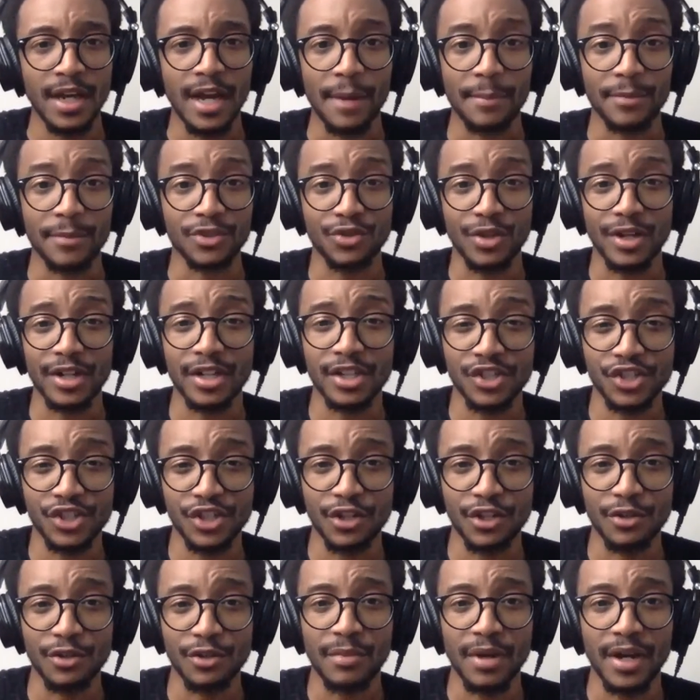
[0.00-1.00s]
I'm going to try to
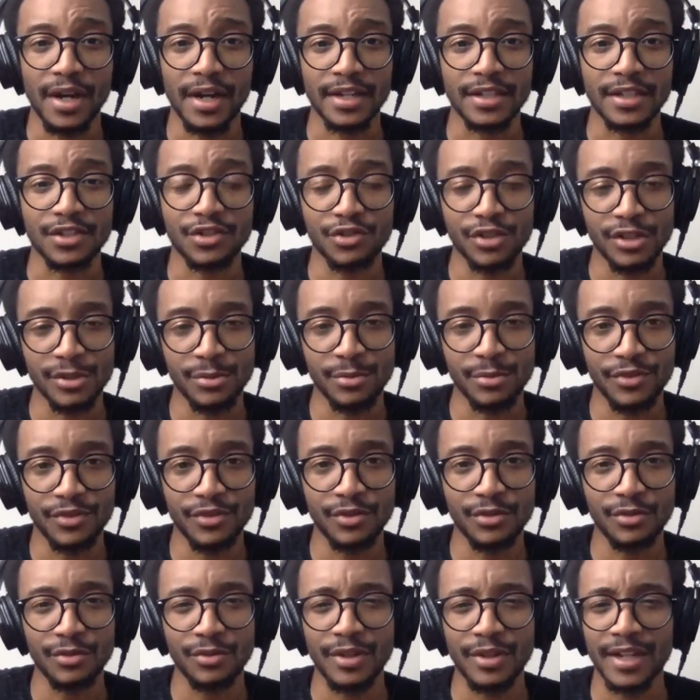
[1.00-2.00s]
share my screen with
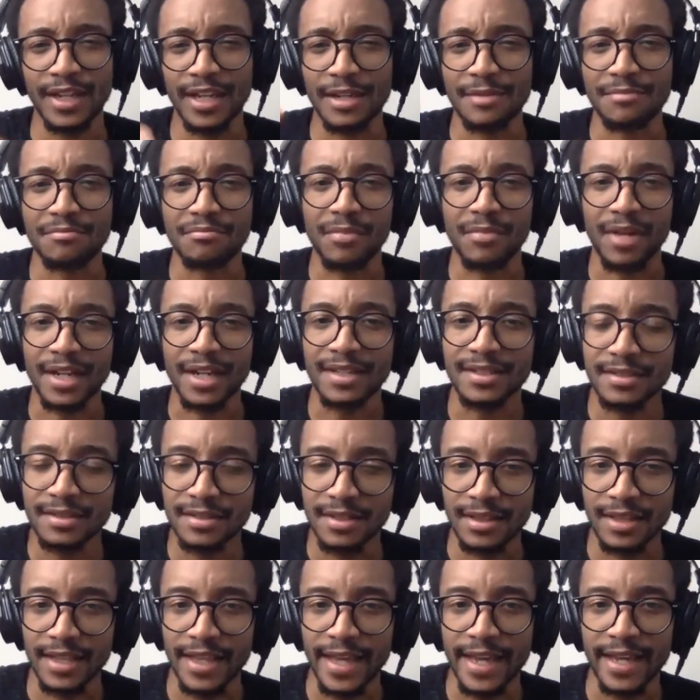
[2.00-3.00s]
you. It might
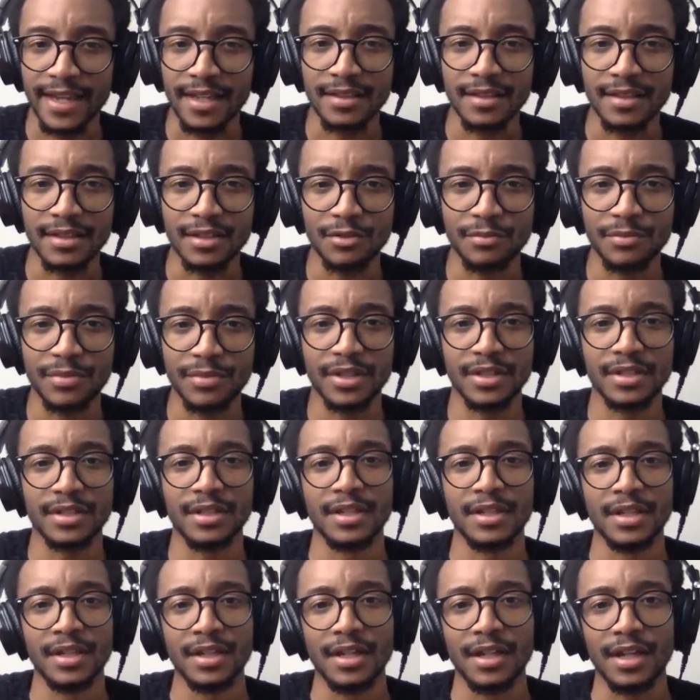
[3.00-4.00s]
lag a little bit,
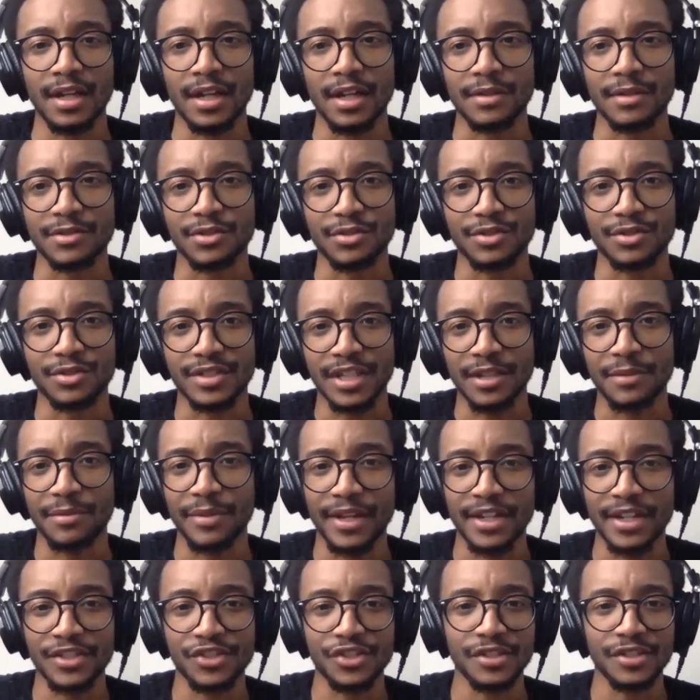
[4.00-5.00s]
so stay
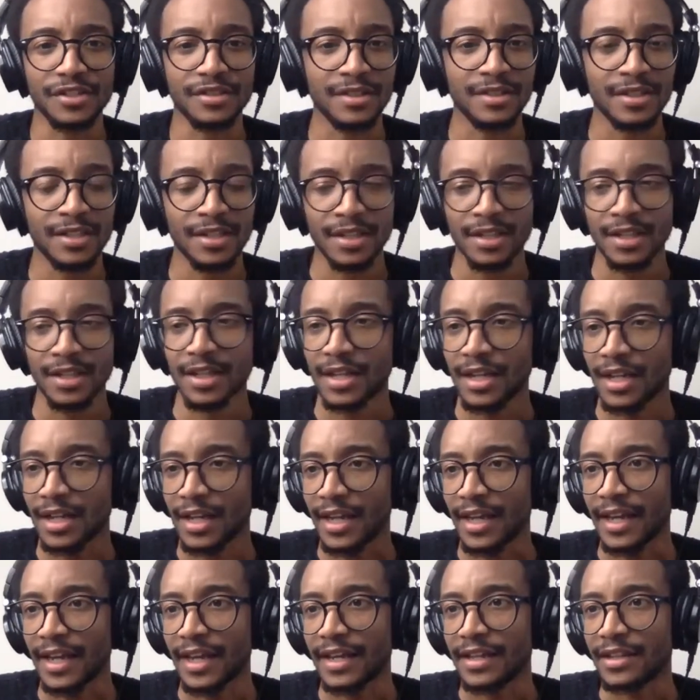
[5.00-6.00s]
patient.
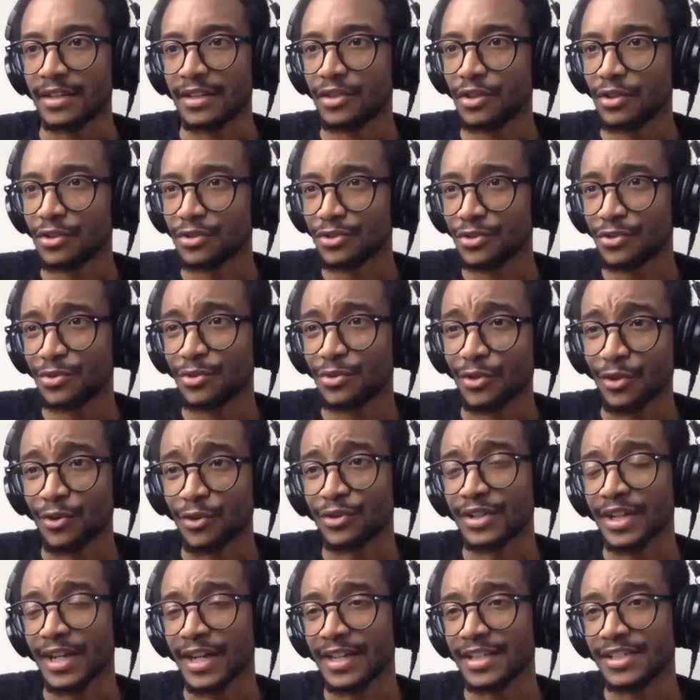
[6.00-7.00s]
And those who are
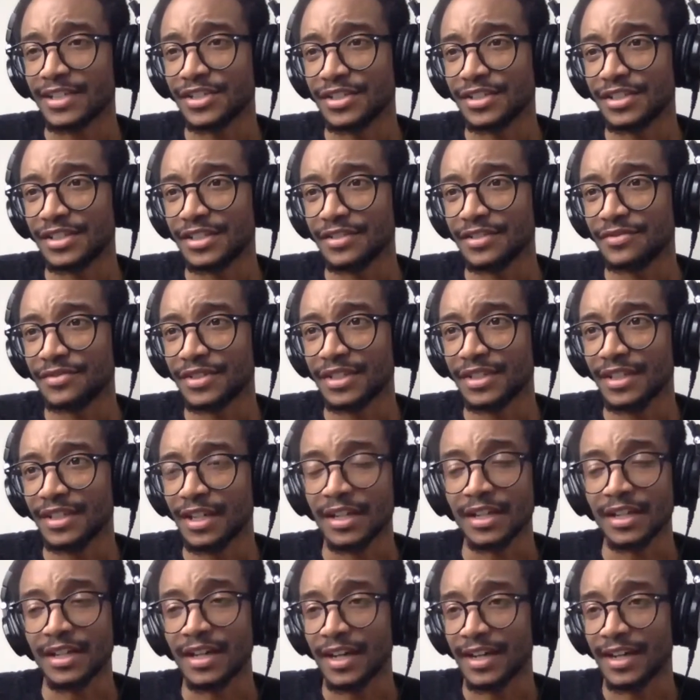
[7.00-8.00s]
on
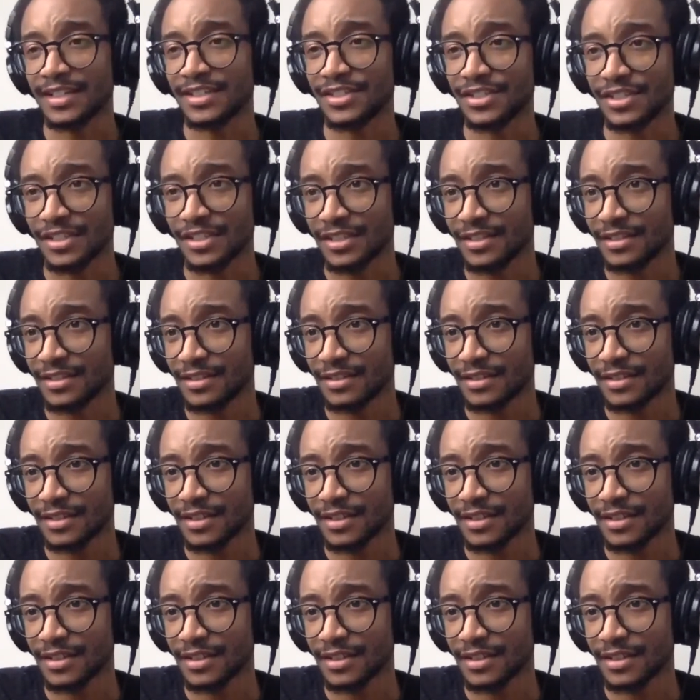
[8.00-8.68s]
IGTV,